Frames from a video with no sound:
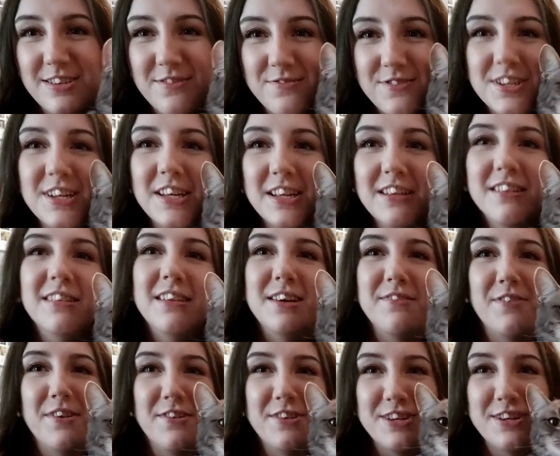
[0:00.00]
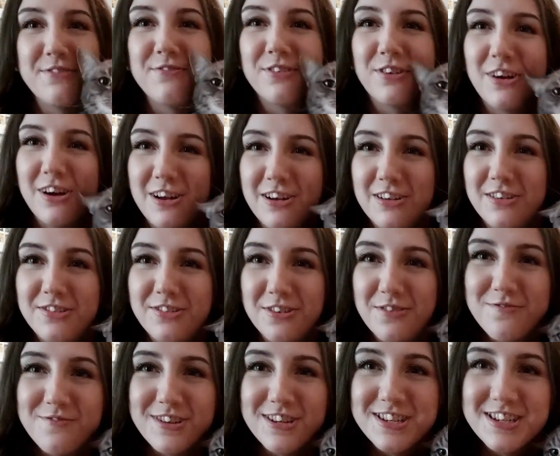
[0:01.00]
Obviously, they're very different colours,
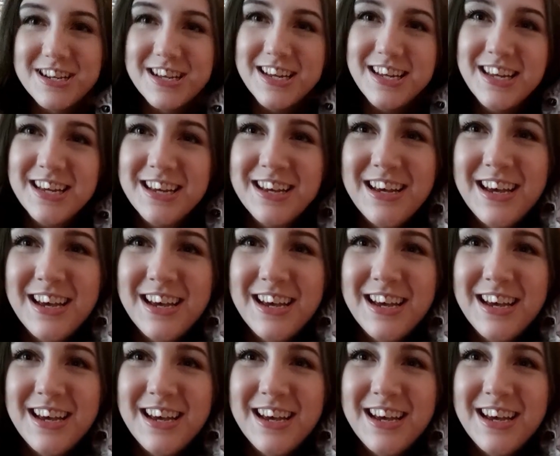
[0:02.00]
obviously.